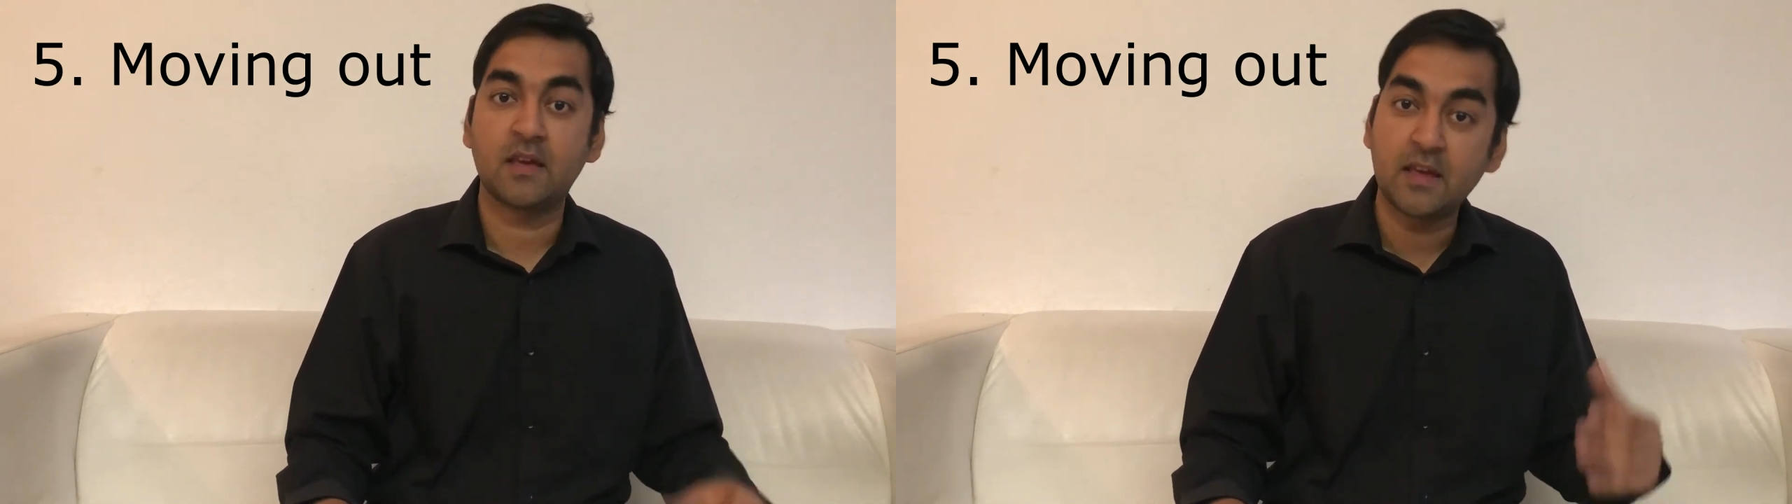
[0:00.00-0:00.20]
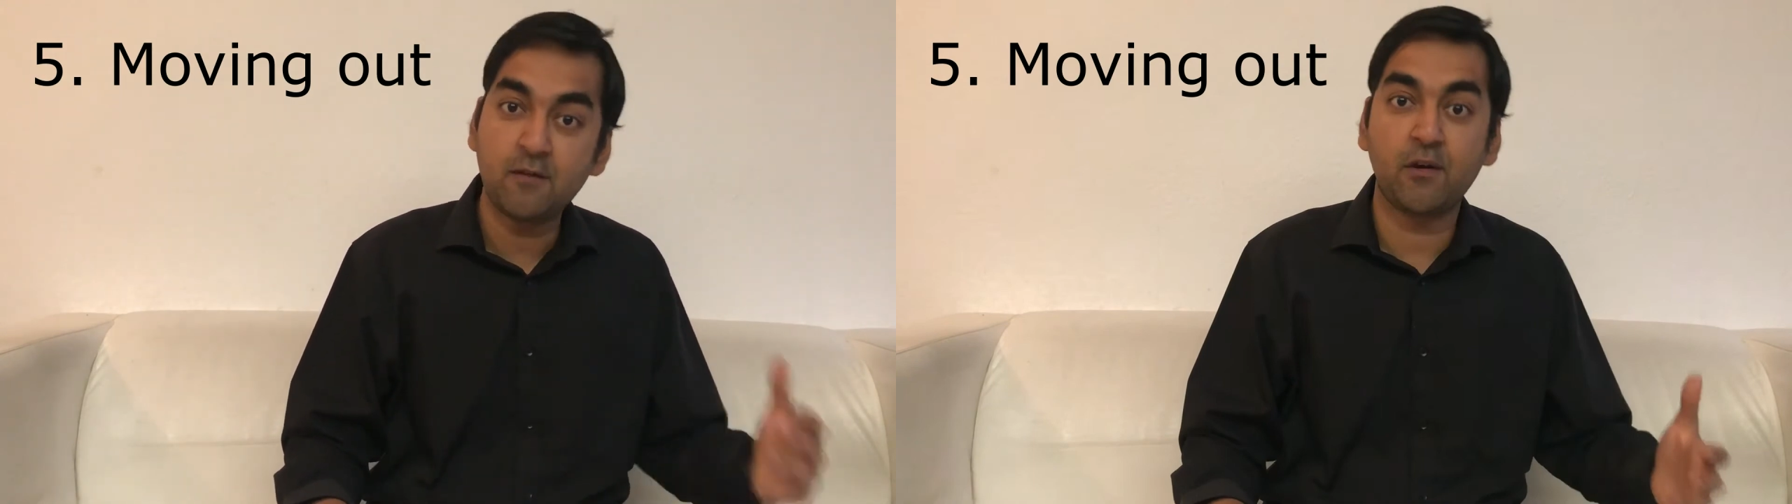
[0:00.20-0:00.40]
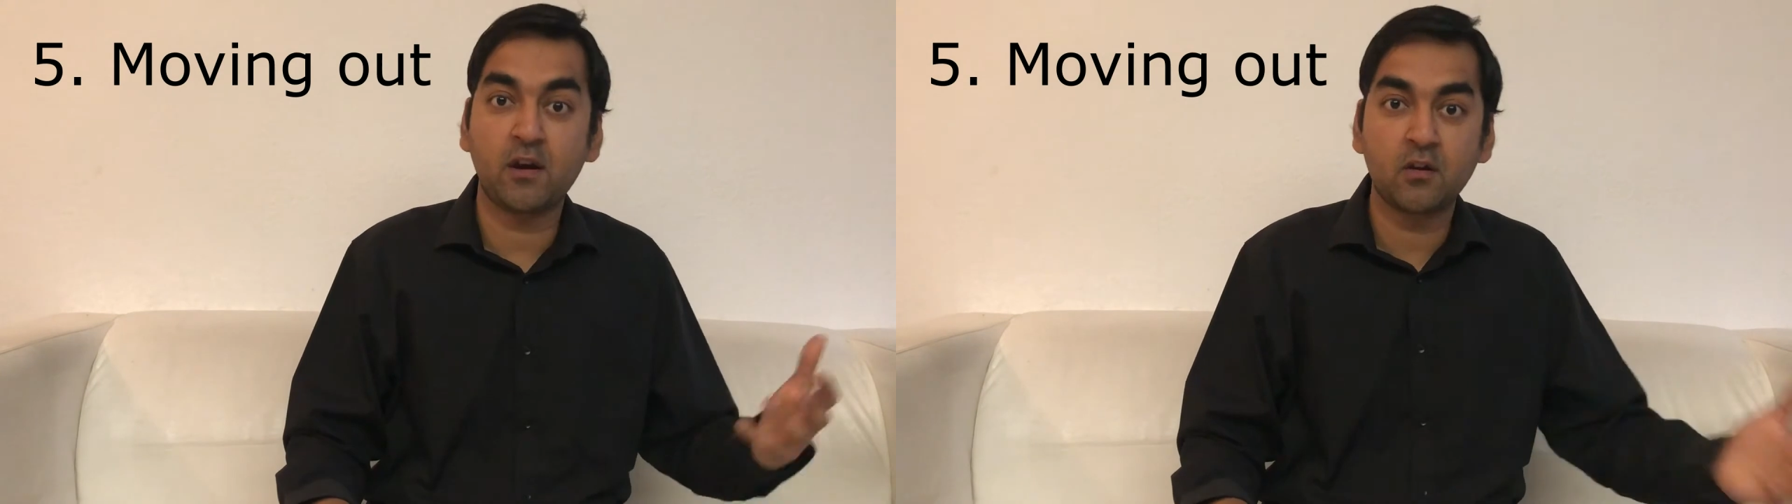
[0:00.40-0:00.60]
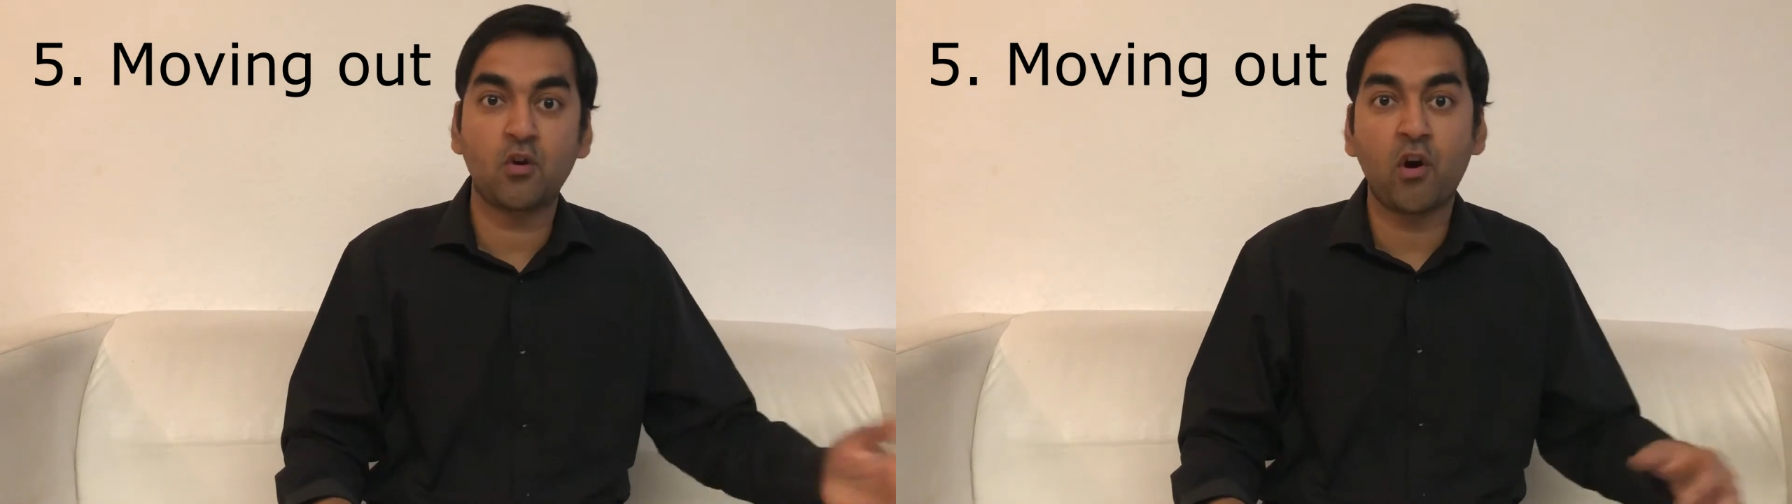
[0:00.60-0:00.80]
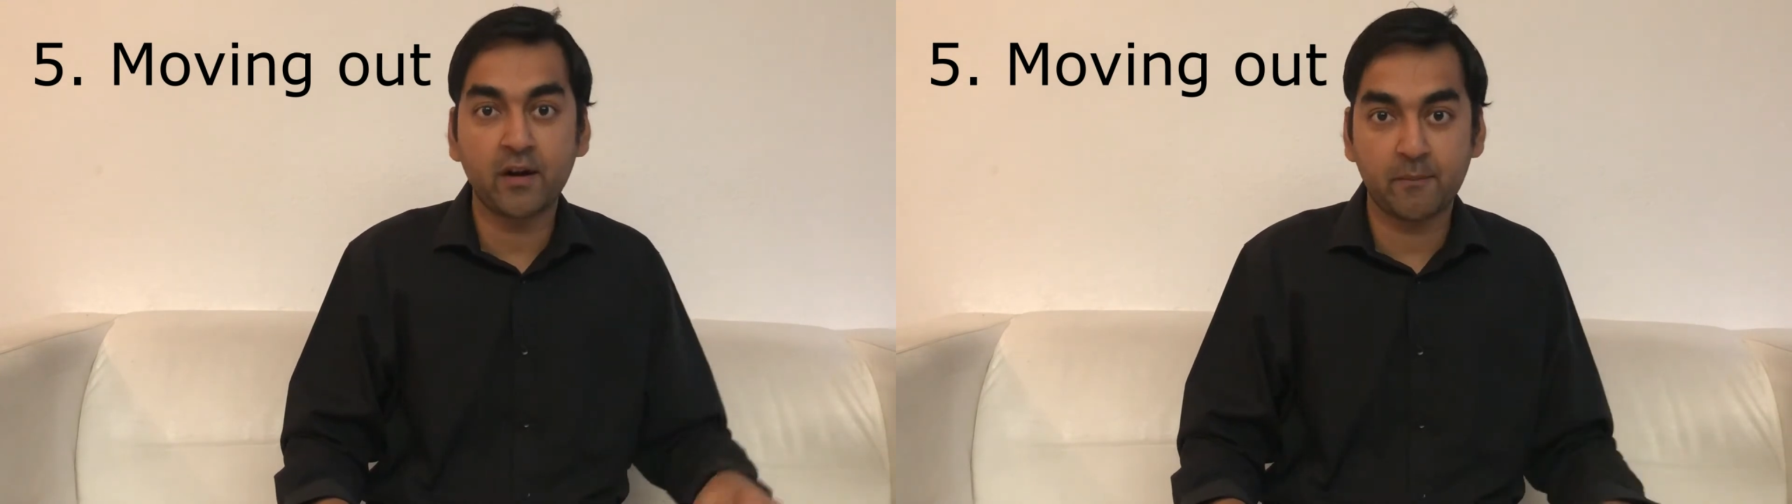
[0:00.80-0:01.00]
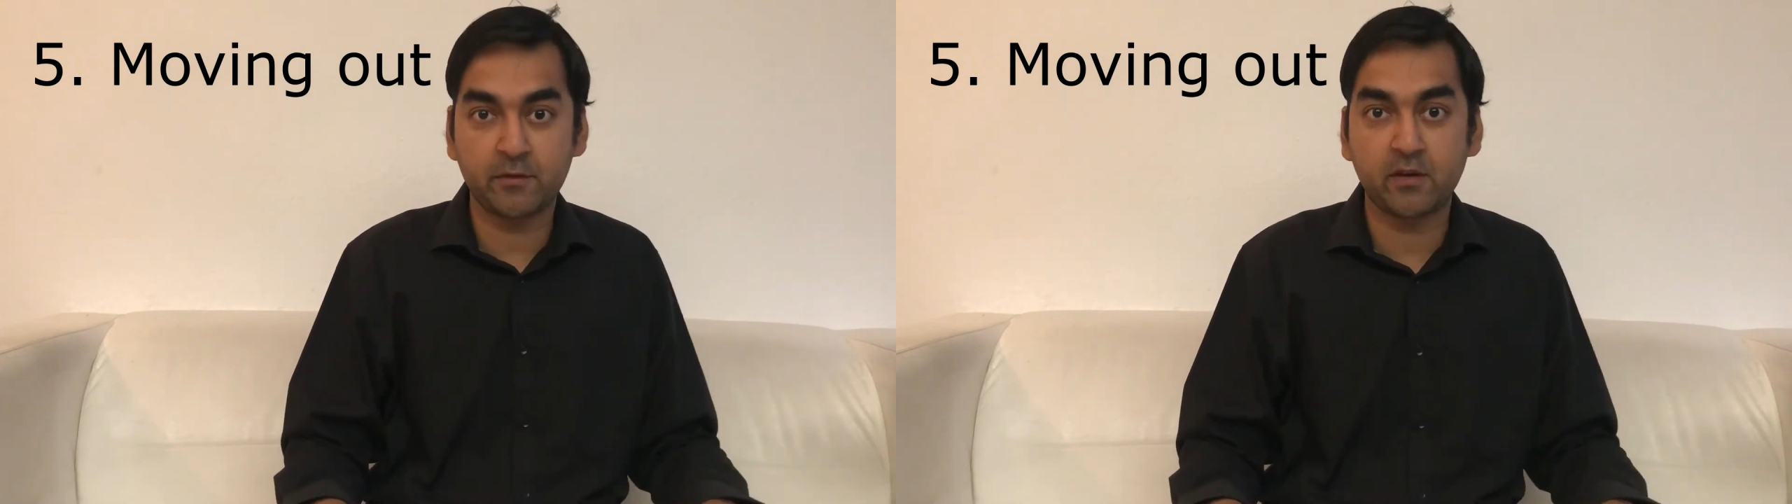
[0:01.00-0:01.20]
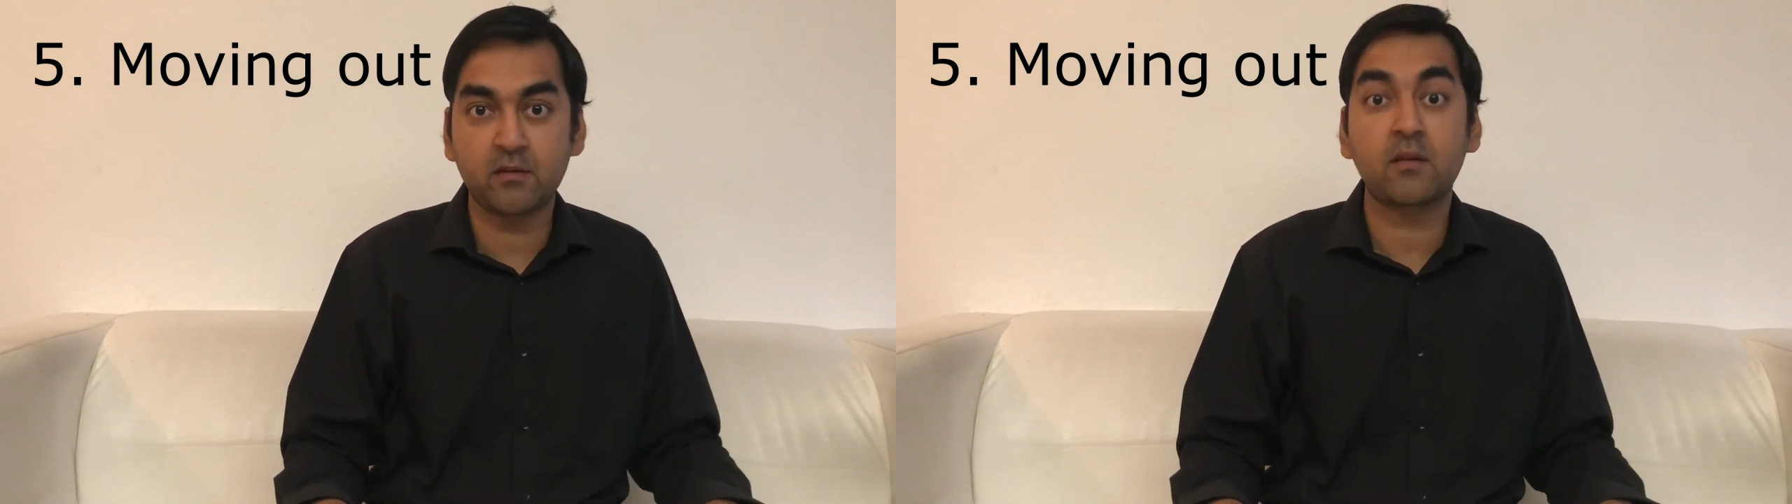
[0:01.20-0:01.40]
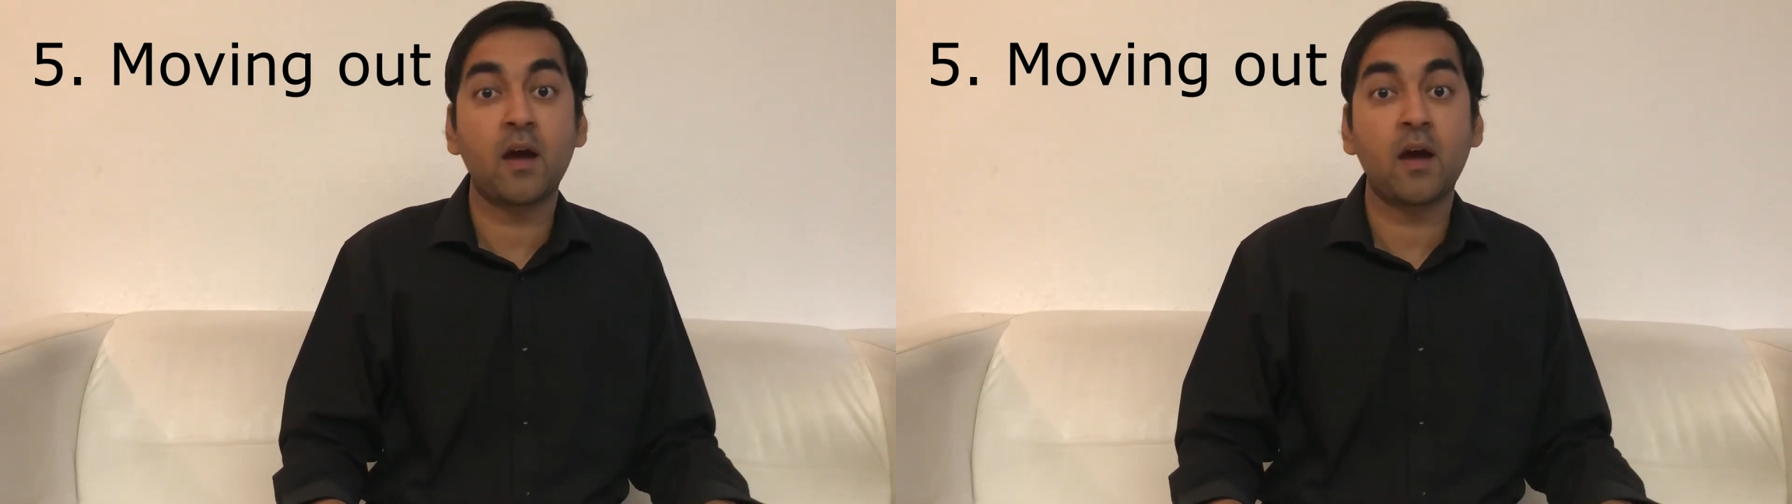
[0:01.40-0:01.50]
even in your absence